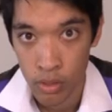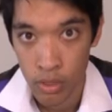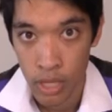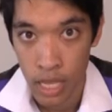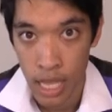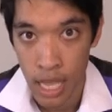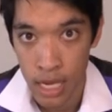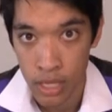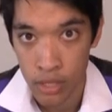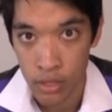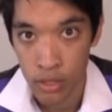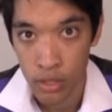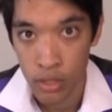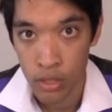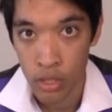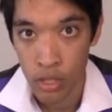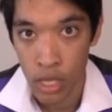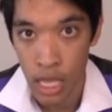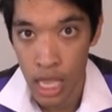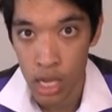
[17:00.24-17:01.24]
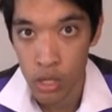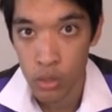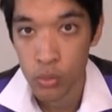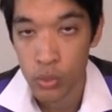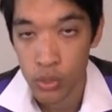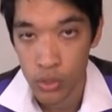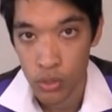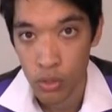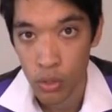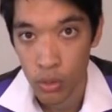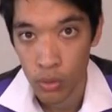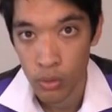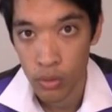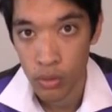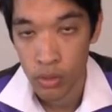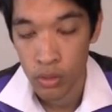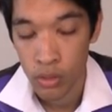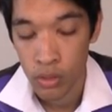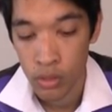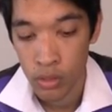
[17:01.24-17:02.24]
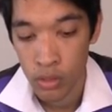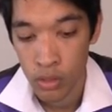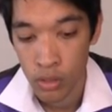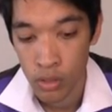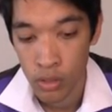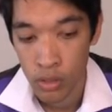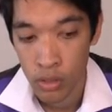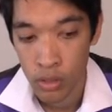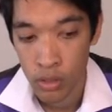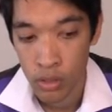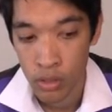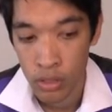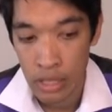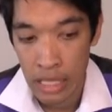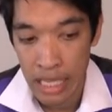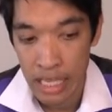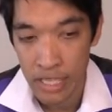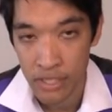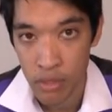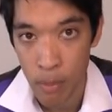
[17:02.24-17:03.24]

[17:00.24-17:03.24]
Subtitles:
And the end result is